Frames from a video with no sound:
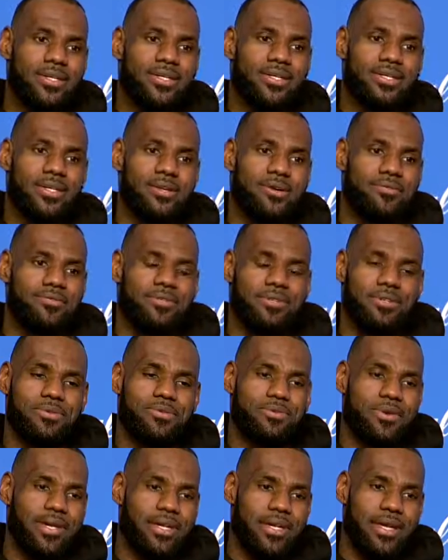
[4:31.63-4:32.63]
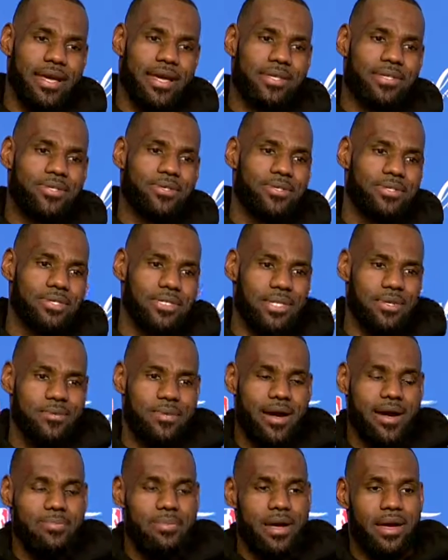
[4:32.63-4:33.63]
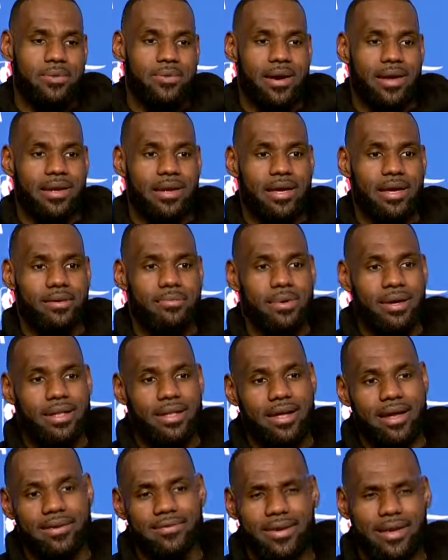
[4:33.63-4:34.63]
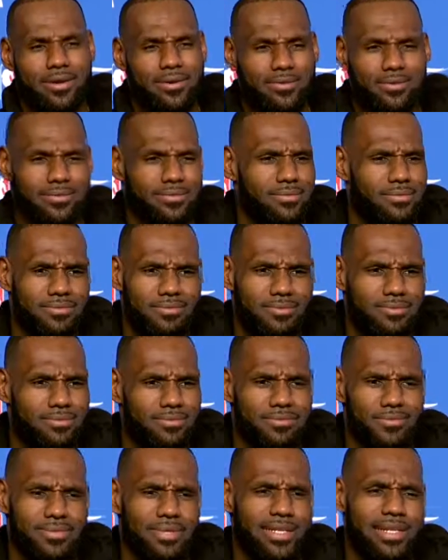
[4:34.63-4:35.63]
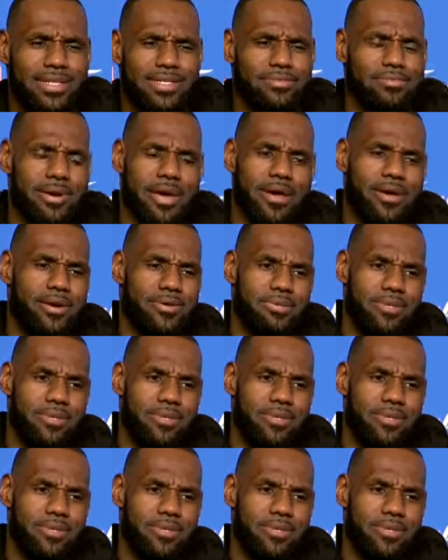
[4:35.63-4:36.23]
So if you read that, you'll see where I'm at right now in my life. It doesn't matter.